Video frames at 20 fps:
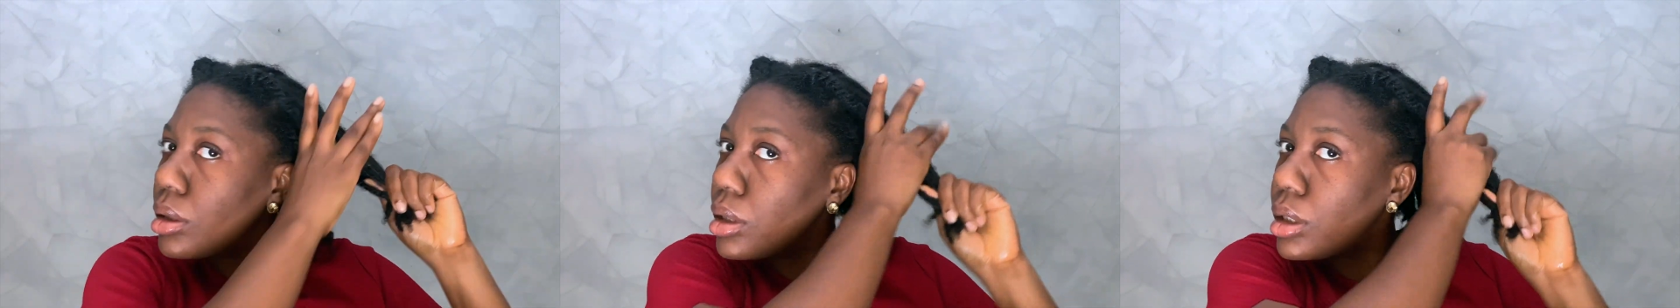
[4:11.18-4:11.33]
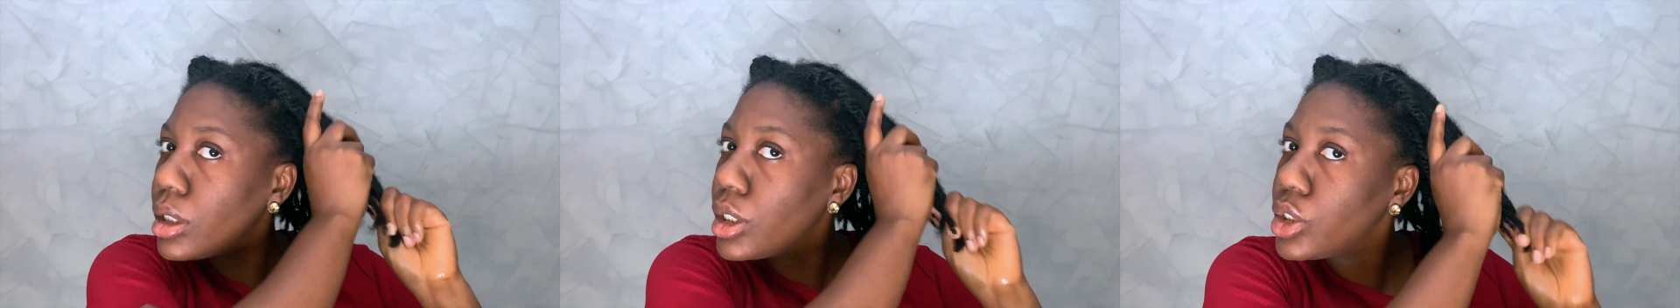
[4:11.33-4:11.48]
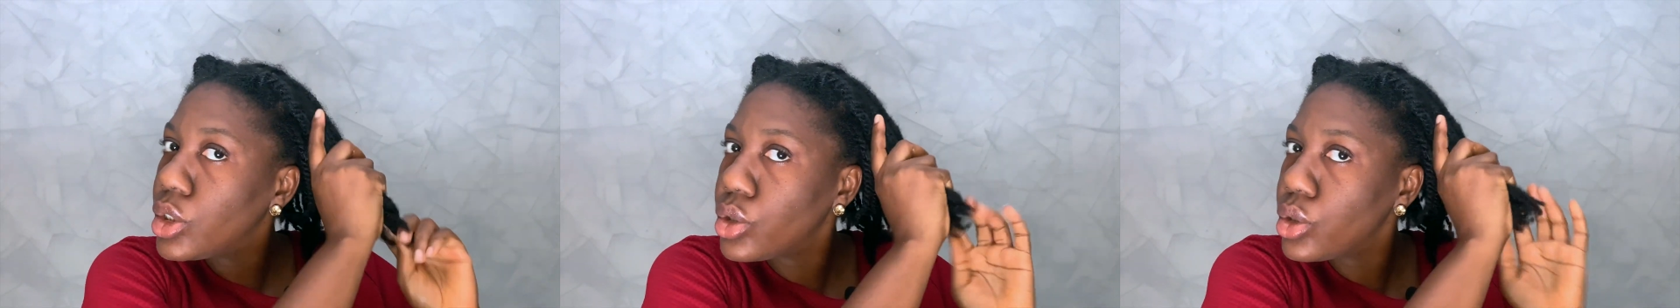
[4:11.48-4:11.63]

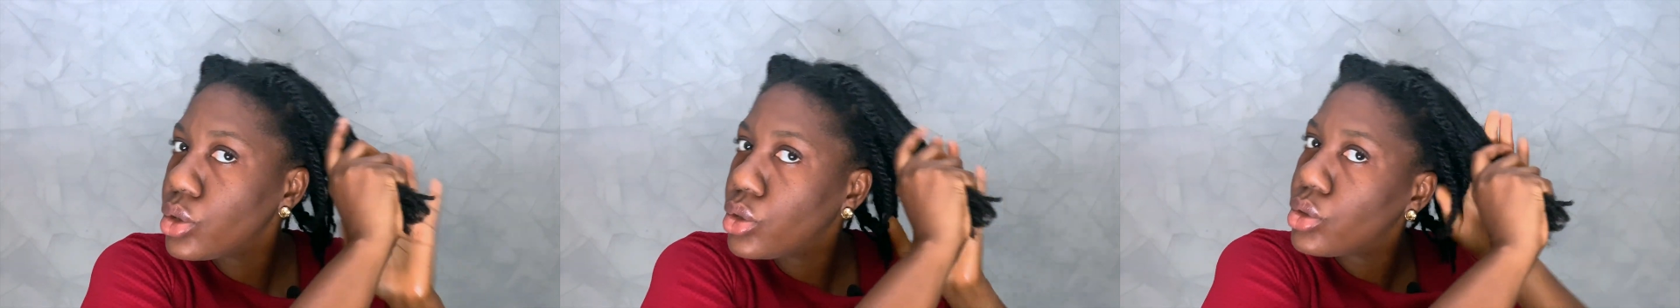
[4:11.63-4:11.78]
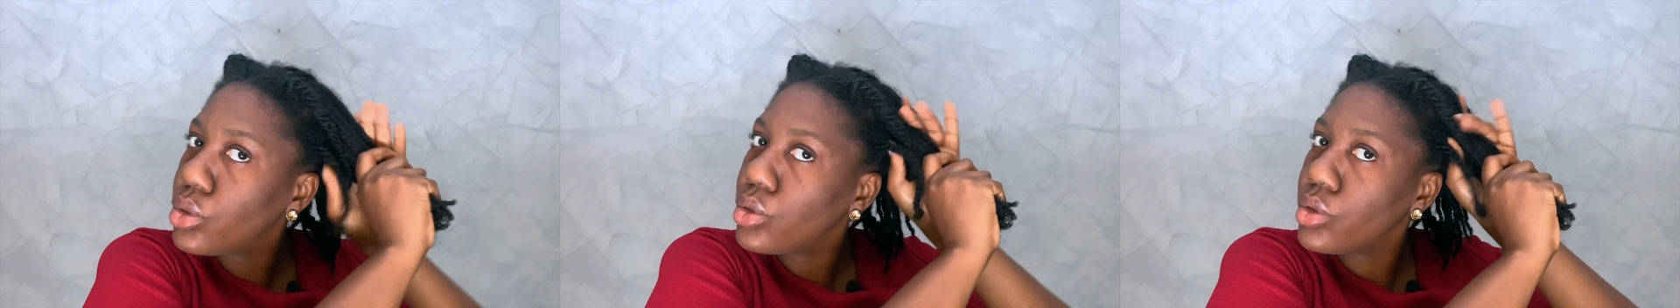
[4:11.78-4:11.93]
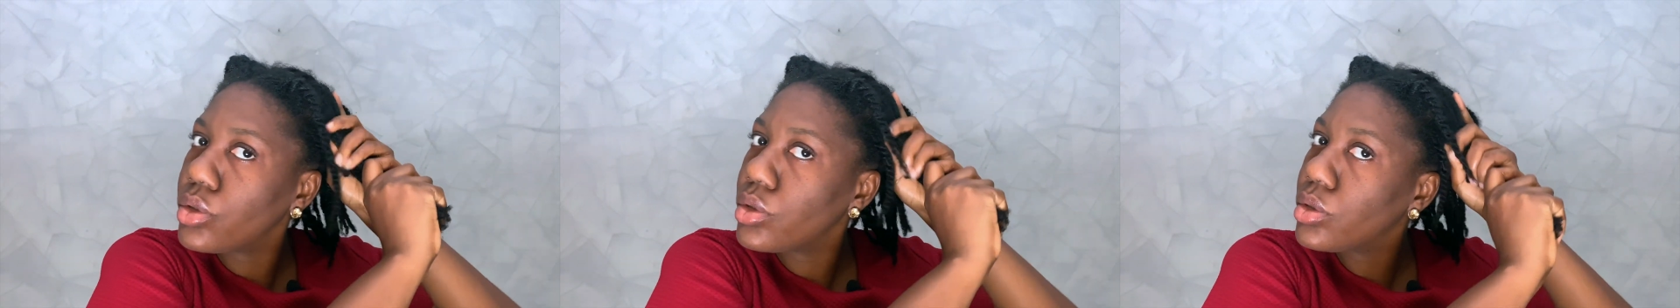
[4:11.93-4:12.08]

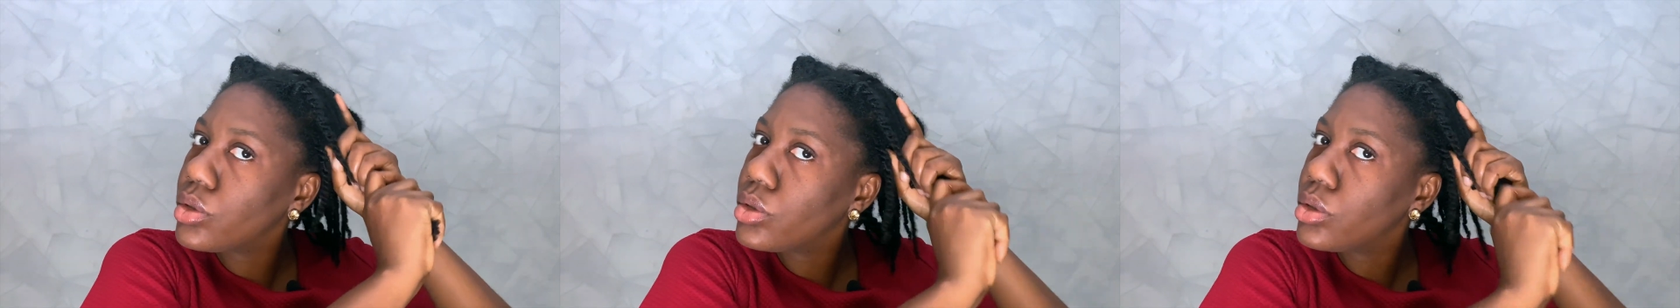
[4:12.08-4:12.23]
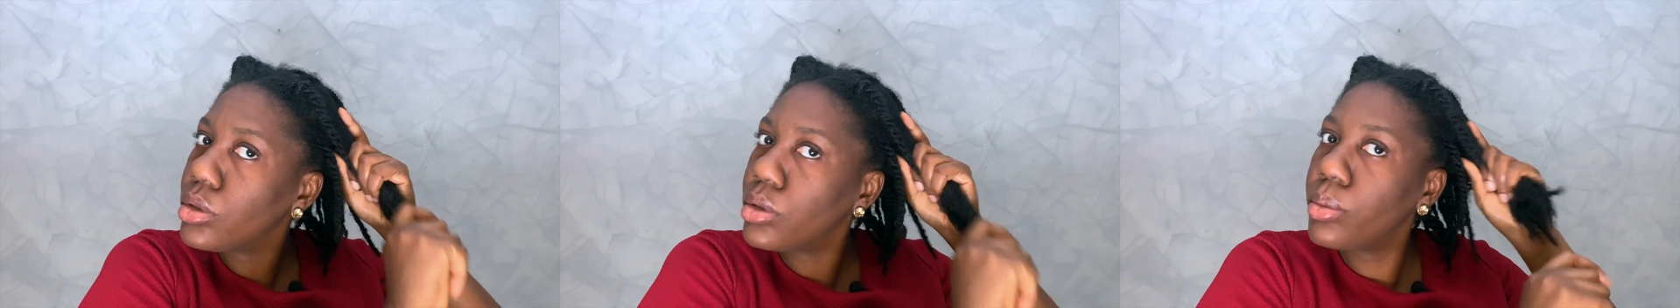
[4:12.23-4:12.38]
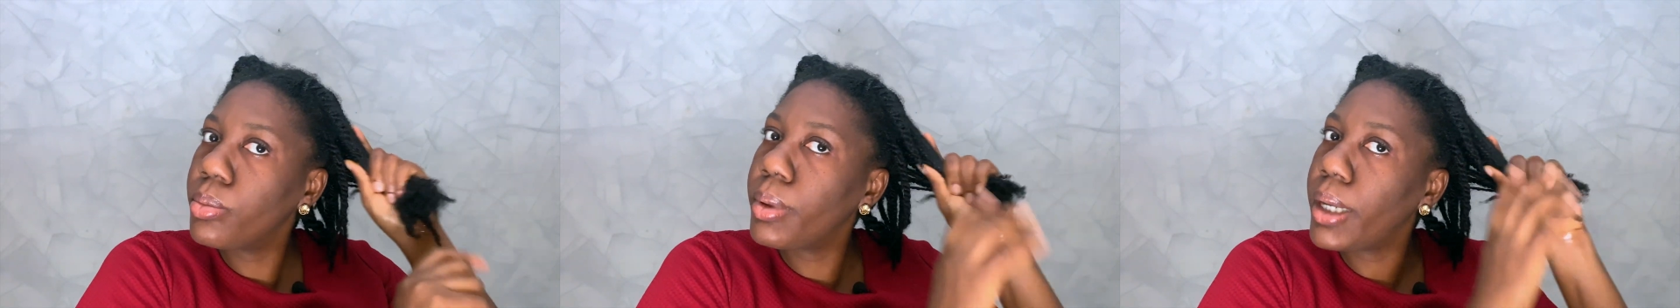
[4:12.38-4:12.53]
introduced
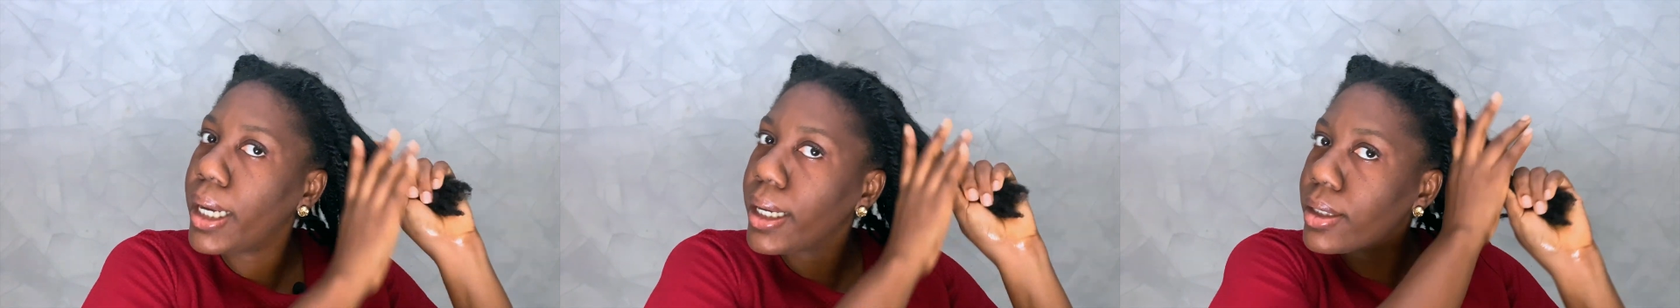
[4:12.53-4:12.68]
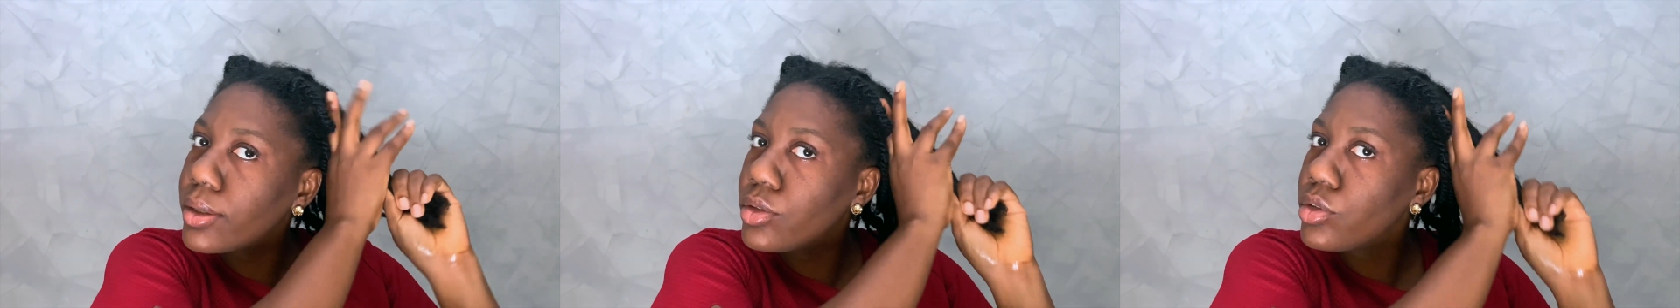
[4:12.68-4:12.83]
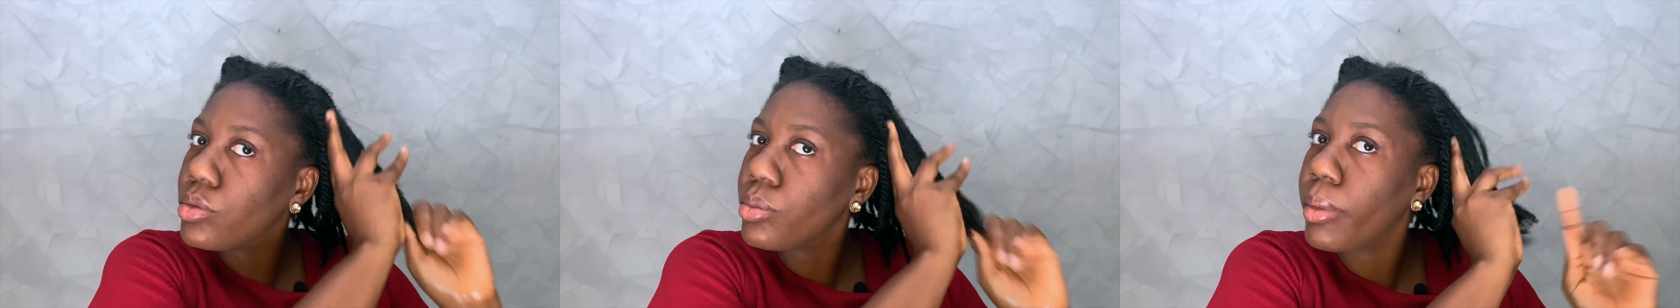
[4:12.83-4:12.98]
back
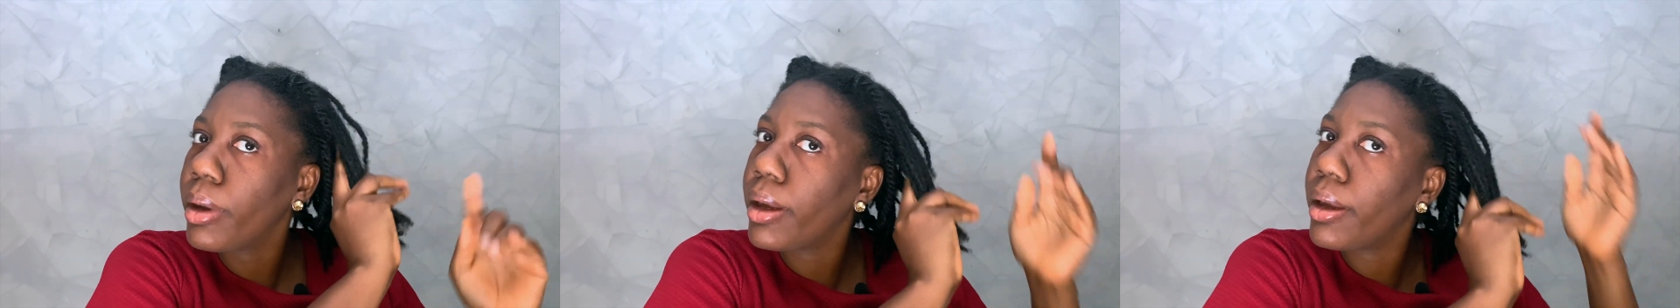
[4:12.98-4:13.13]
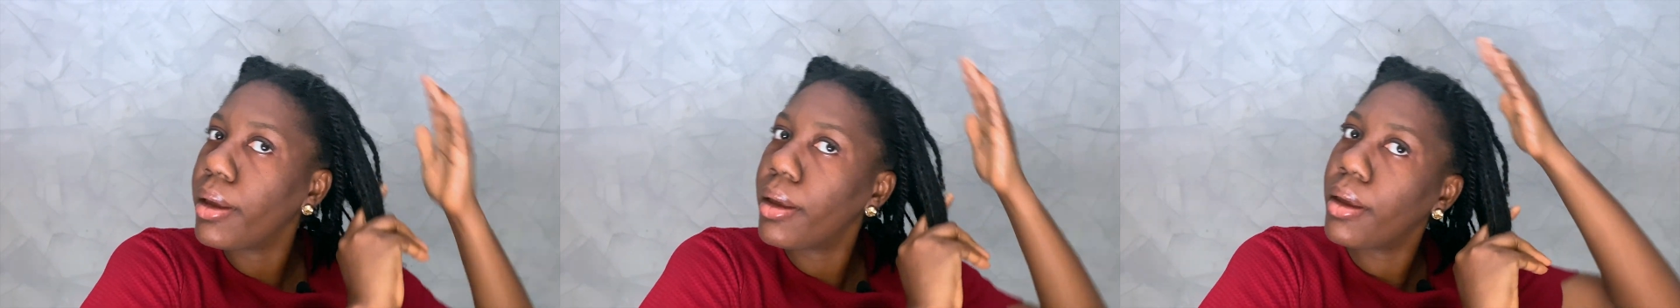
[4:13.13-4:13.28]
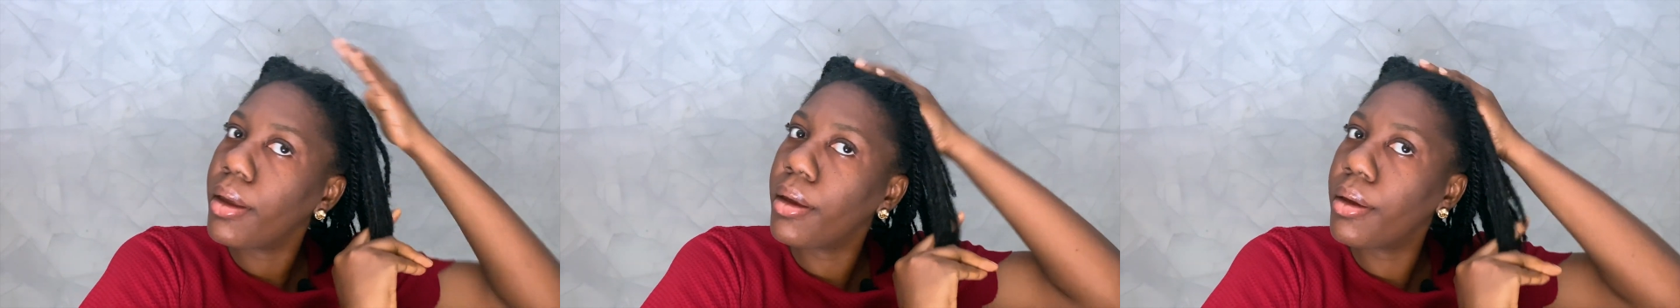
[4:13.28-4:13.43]
to my
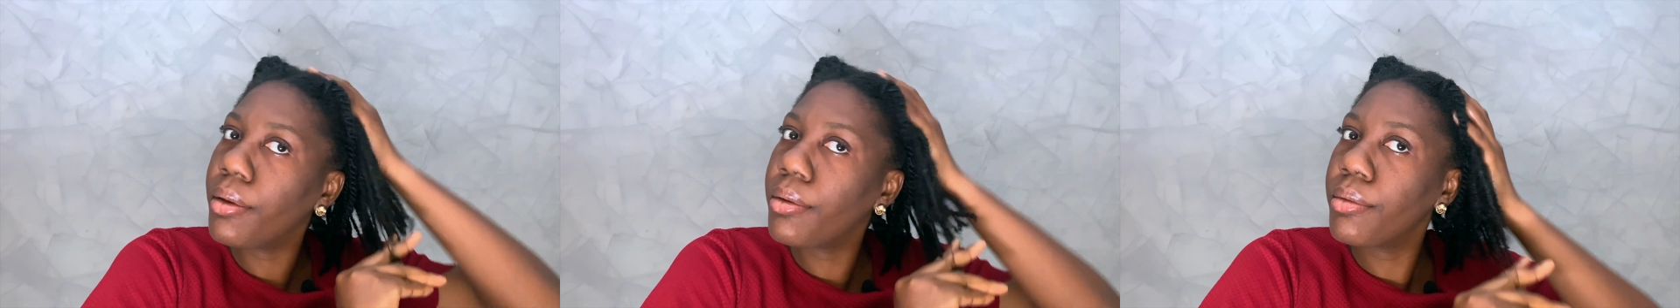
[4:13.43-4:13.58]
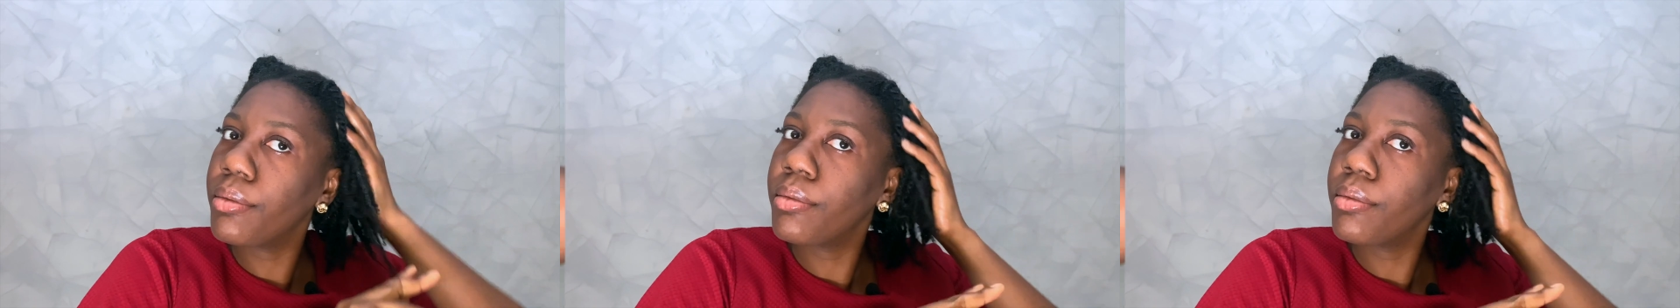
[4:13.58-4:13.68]
hair,